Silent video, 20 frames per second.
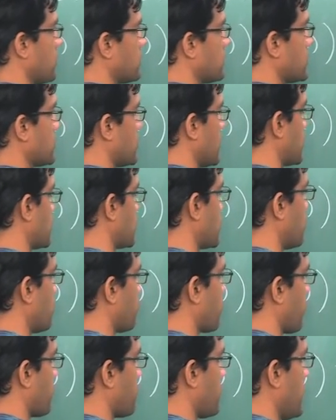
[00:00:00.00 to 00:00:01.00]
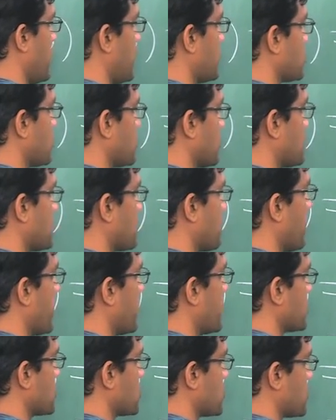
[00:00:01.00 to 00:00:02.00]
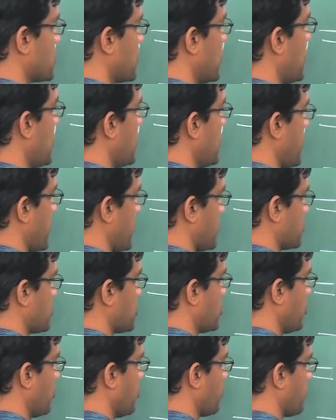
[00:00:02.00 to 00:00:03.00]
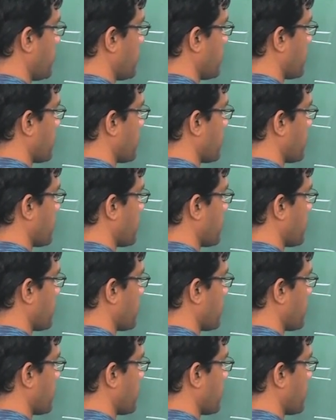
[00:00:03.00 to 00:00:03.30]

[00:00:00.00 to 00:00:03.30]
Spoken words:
There's an x cubed from there, so it's a minus 3x cubed